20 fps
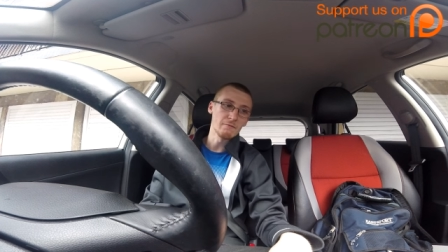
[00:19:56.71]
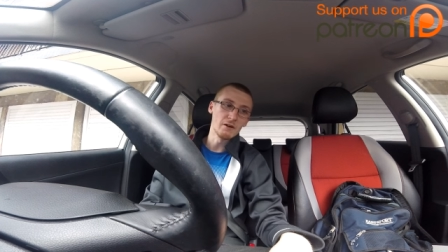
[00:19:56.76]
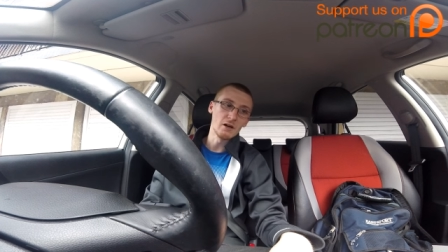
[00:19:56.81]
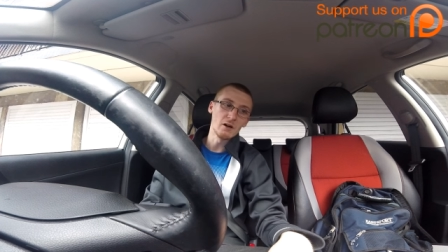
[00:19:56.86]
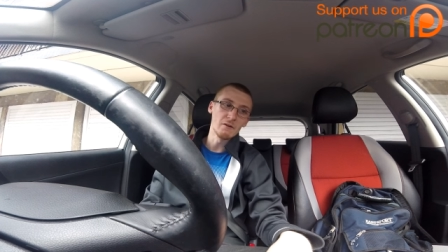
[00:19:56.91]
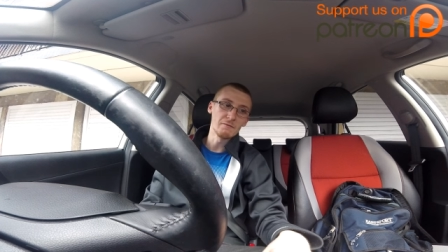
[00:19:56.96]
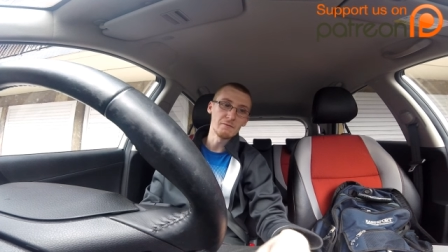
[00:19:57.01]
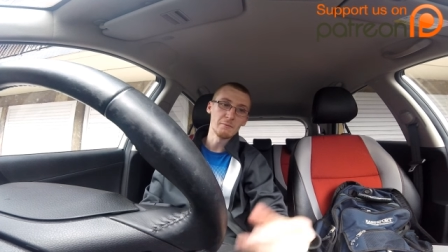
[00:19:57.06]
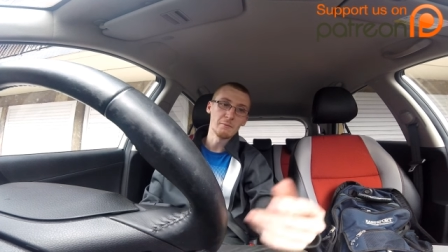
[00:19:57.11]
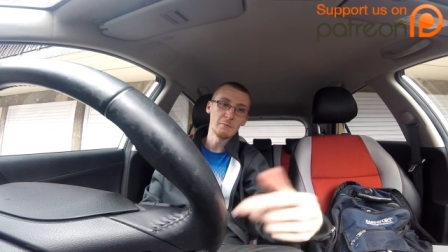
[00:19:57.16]

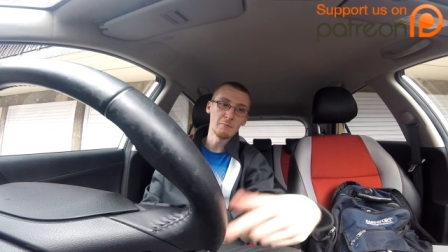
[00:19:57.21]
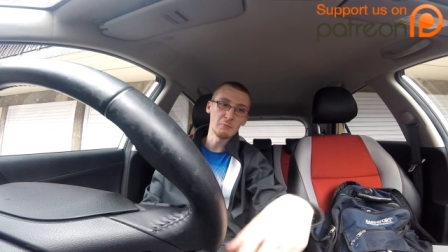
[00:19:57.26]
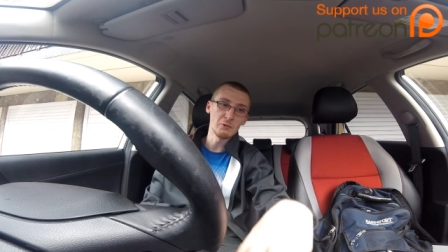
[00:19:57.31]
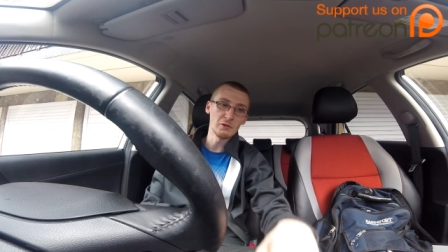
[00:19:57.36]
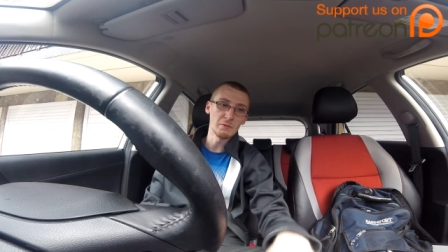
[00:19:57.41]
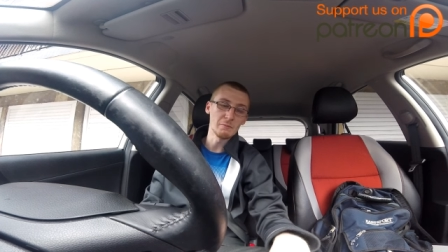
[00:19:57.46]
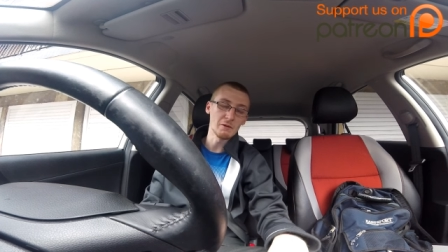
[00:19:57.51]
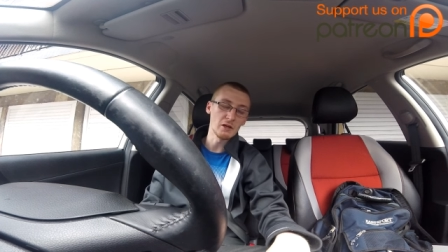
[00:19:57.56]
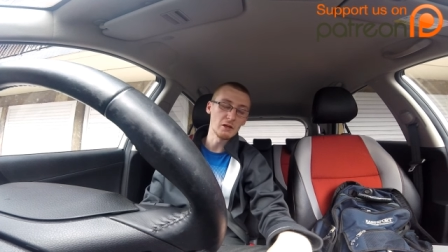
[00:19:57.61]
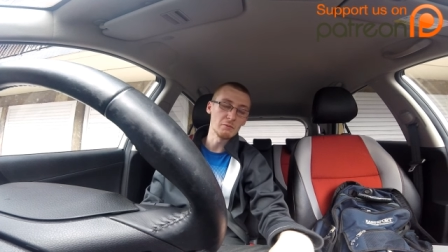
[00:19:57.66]
off him and put
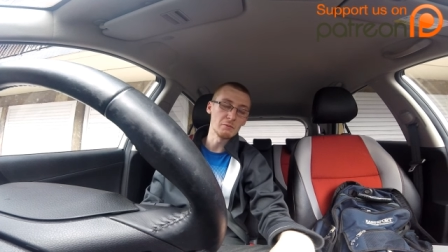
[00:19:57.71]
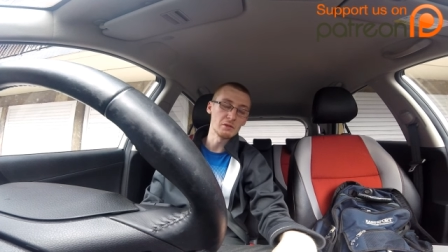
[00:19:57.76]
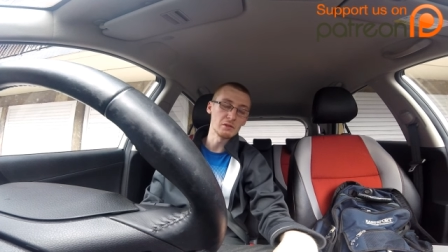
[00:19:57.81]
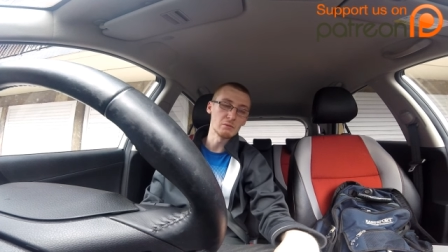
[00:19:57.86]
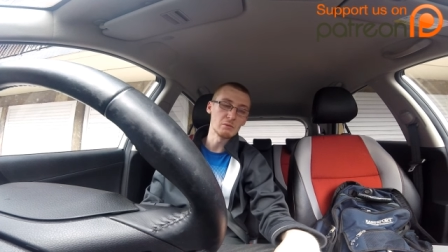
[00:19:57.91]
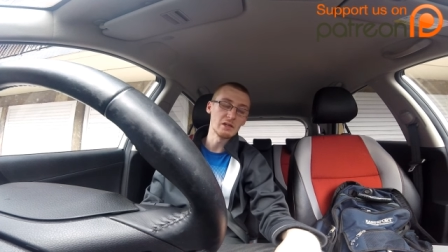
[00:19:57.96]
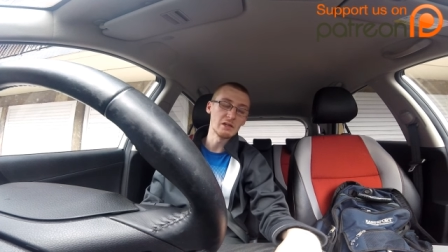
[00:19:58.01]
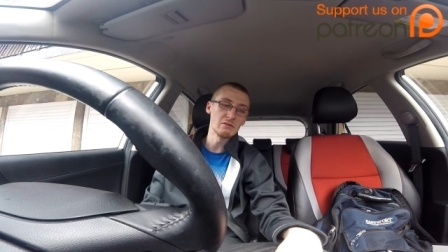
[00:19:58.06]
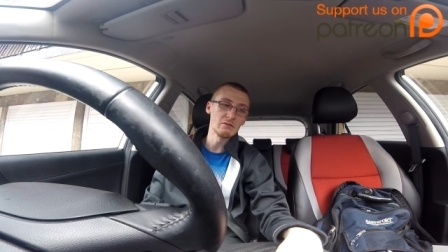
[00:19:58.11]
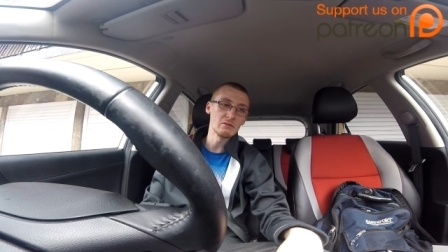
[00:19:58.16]
it below as
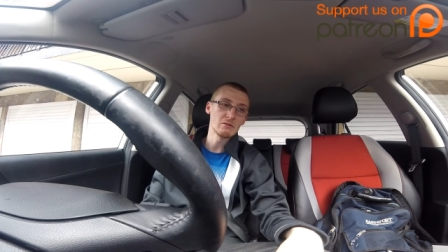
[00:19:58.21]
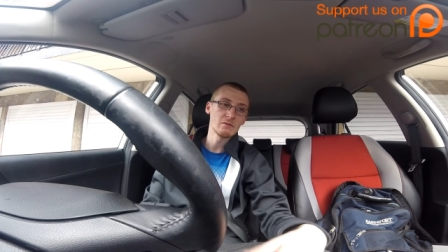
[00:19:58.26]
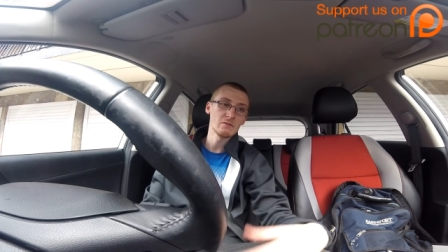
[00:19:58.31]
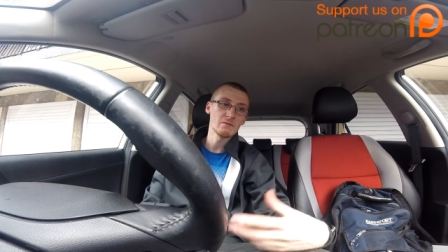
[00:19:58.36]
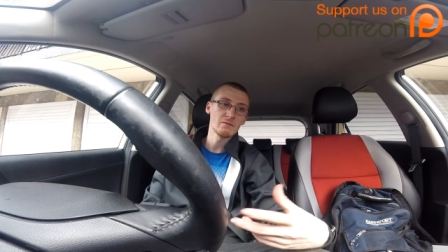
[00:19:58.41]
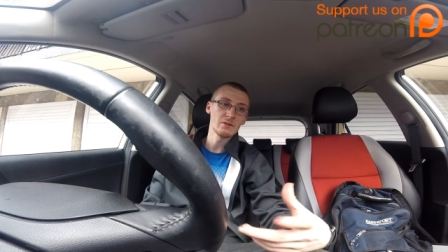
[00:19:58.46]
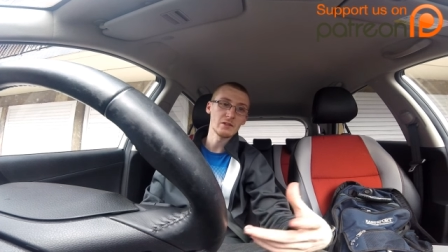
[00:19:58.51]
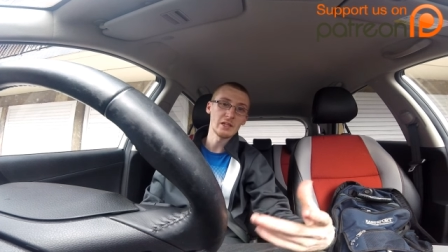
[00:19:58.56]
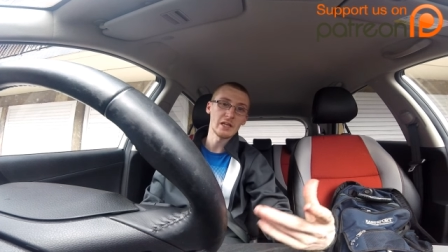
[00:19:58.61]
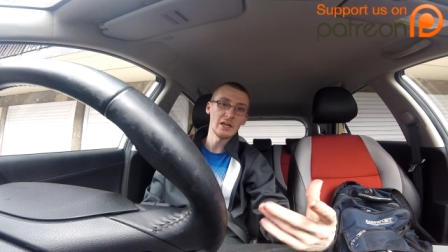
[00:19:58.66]
well
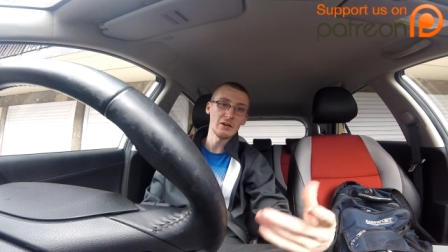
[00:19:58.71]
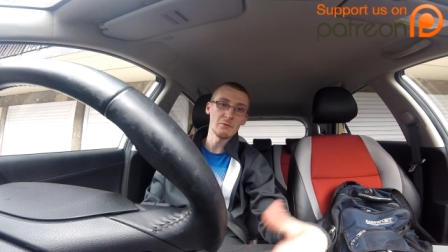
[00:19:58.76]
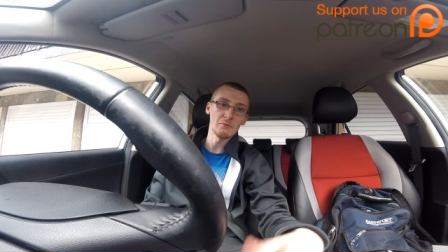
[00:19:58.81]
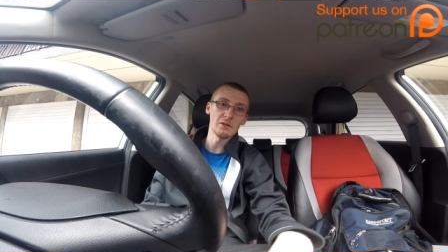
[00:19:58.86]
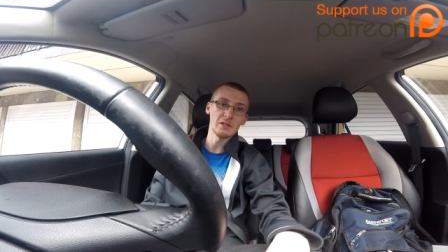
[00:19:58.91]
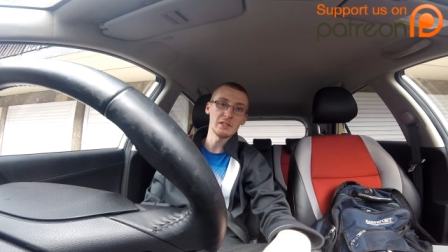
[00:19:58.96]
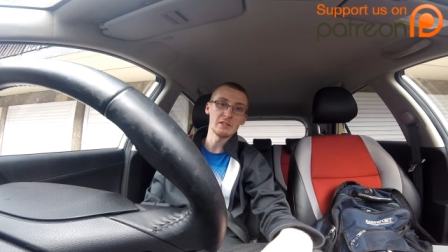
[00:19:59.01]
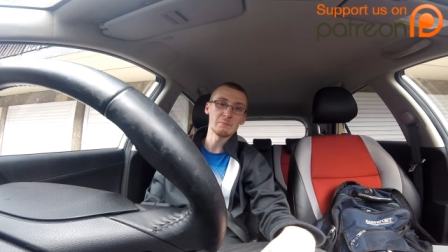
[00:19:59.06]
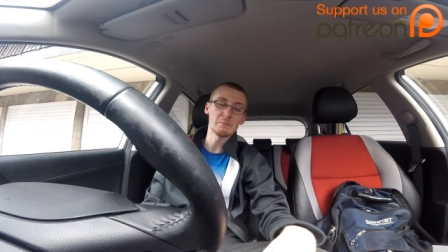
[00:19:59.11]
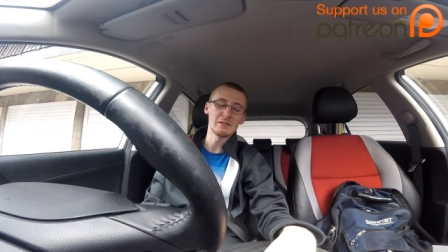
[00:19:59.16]
for the help
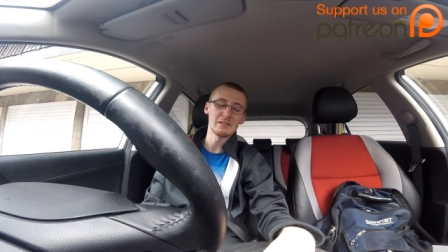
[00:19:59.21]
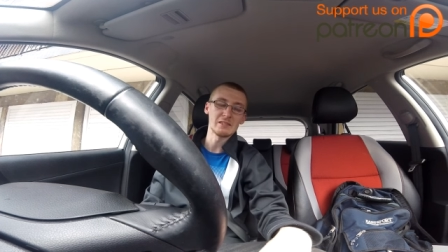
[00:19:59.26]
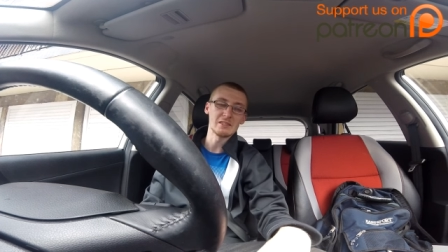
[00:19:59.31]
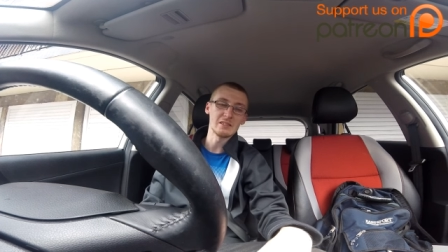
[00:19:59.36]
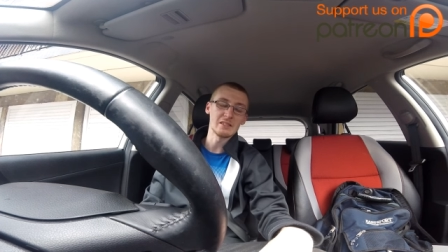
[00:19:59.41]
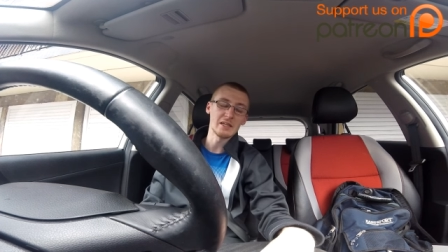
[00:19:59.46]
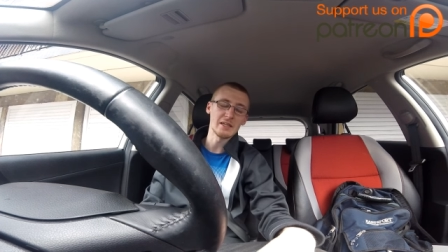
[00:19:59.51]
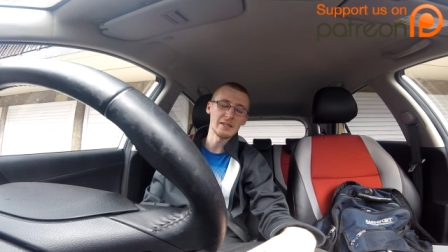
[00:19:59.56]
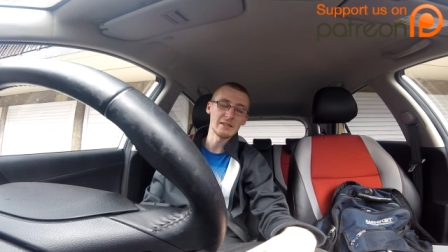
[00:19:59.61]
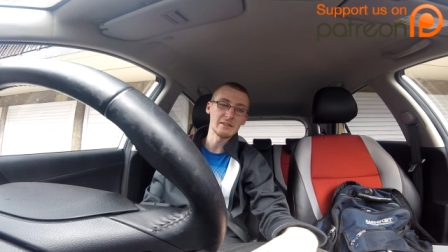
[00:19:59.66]
that he's been
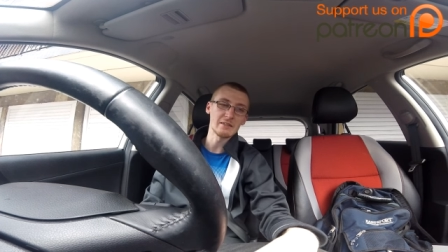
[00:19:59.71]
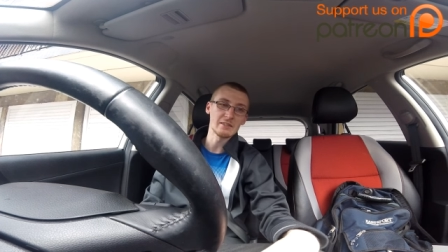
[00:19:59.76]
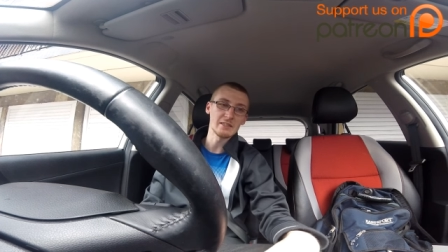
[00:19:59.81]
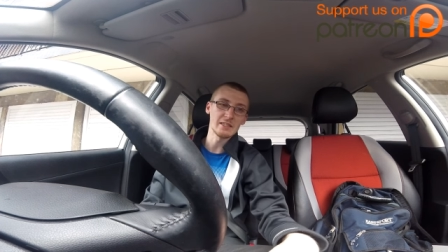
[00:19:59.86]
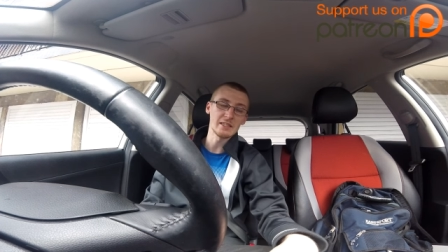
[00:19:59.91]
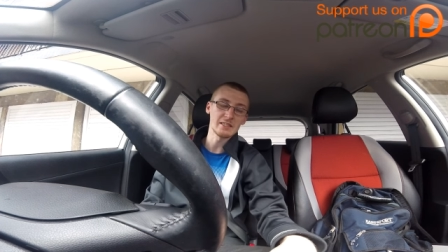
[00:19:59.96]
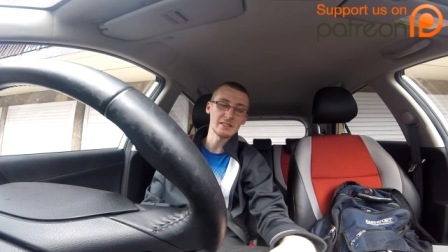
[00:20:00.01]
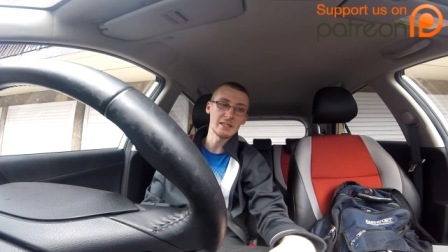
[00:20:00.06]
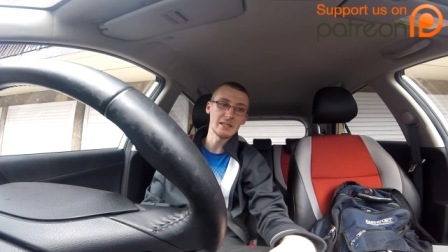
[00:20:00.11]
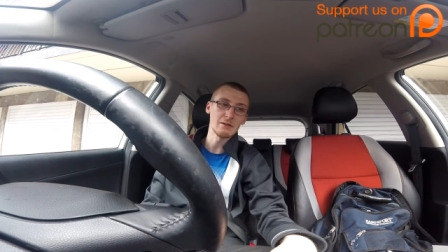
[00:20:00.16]
today, because he
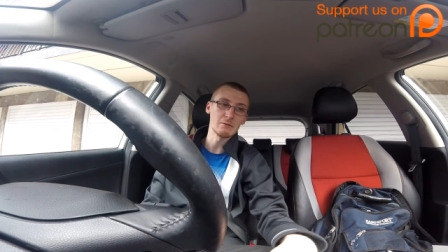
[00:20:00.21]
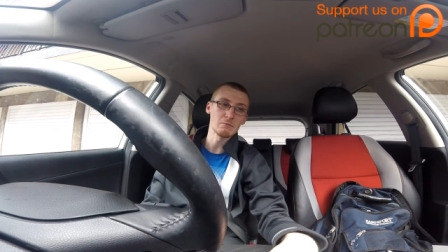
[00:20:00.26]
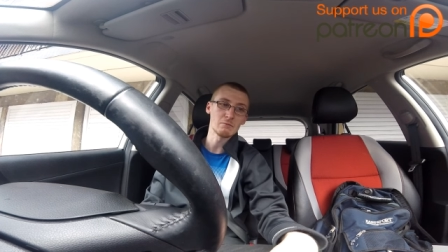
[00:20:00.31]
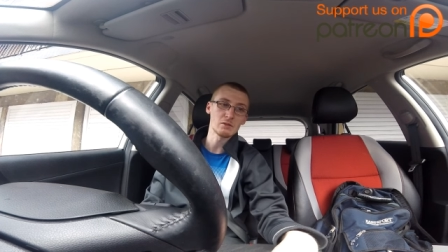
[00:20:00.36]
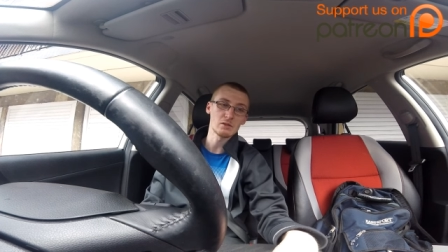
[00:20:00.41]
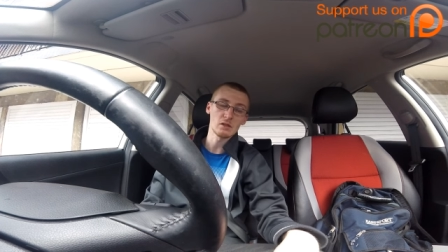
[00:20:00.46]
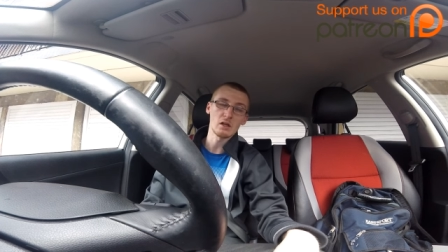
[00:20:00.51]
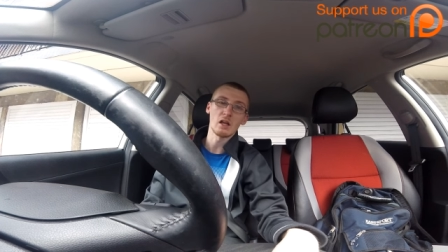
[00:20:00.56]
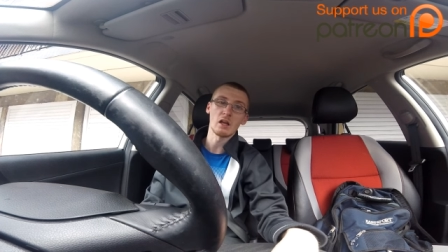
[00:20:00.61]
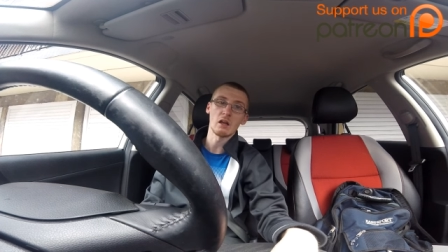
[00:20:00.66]
has
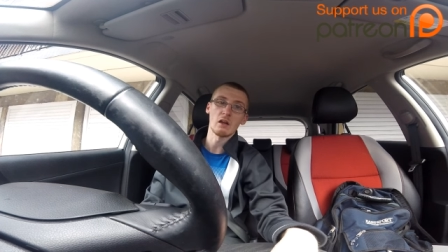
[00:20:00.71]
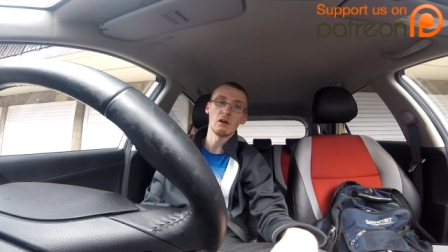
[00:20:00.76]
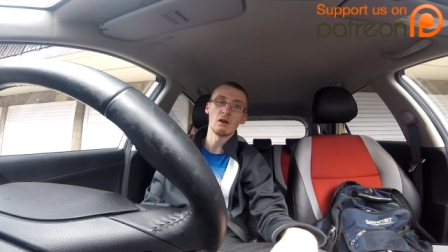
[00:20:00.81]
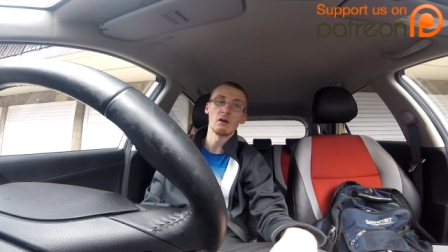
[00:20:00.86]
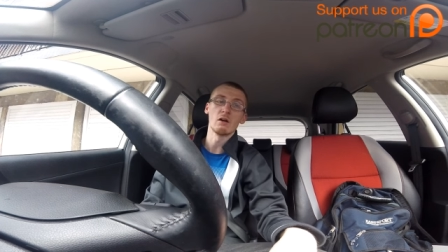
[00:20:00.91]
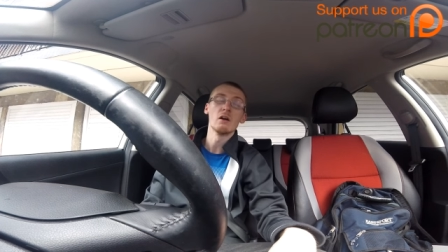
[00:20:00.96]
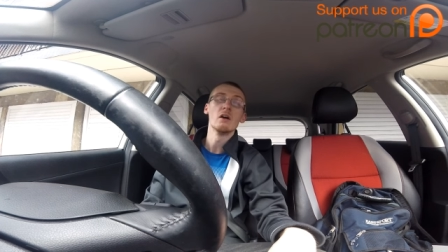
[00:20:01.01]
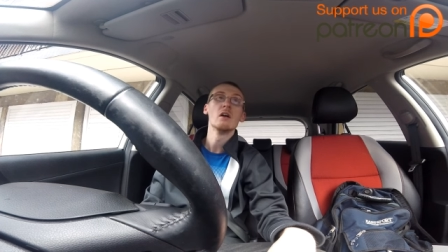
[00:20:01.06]
helped a lot.